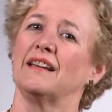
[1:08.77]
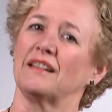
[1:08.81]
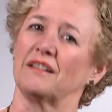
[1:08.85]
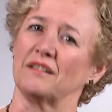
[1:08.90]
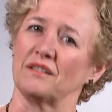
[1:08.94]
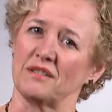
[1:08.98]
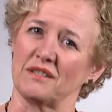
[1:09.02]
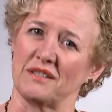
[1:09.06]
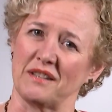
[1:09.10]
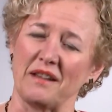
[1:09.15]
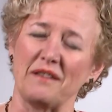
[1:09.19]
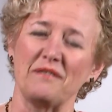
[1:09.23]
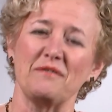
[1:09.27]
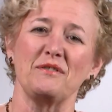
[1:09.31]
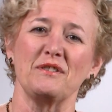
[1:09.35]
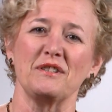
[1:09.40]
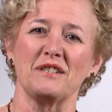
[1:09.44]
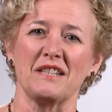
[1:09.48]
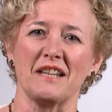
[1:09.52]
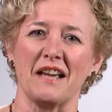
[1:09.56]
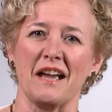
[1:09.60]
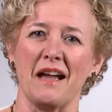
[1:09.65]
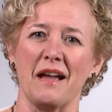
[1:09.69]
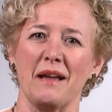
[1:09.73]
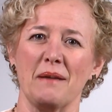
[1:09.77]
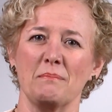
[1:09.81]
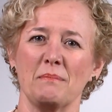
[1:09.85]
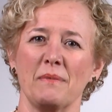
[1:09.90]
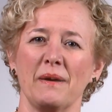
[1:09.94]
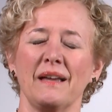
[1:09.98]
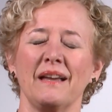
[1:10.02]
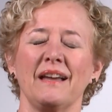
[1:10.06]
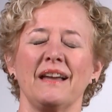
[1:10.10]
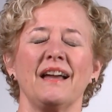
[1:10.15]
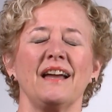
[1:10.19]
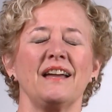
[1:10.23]
It'll save you time,
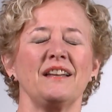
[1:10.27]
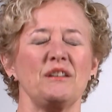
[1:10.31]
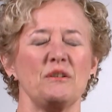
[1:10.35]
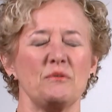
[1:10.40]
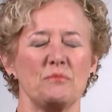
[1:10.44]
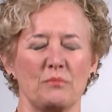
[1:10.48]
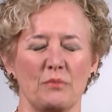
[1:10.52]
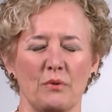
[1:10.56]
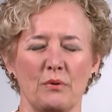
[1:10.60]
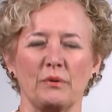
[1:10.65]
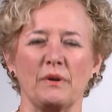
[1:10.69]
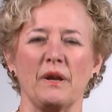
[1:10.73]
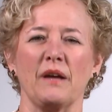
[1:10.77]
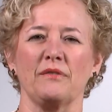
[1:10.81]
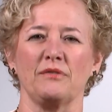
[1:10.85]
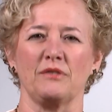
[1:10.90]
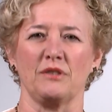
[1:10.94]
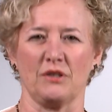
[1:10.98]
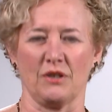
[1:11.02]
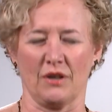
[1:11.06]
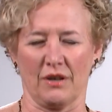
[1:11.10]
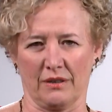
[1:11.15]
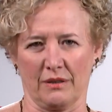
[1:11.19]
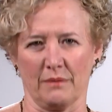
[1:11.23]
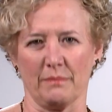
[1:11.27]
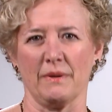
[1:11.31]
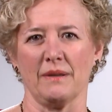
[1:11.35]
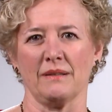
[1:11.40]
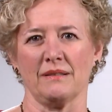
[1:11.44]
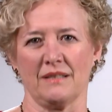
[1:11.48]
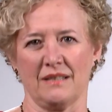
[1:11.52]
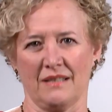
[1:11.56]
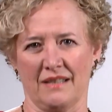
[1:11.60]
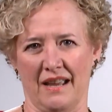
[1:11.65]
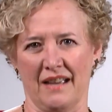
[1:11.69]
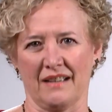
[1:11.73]
and you won't have to talk
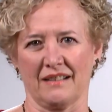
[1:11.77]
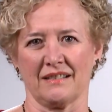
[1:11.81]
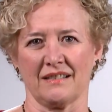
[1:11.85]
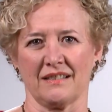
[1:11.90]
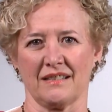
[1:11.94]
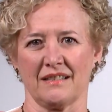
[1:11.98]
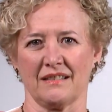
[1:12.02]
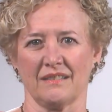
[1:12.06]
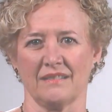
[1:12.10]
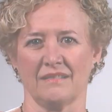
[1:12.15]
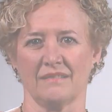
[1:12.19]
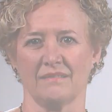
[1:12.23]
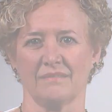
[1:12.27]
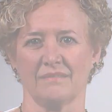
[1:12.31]
about sex.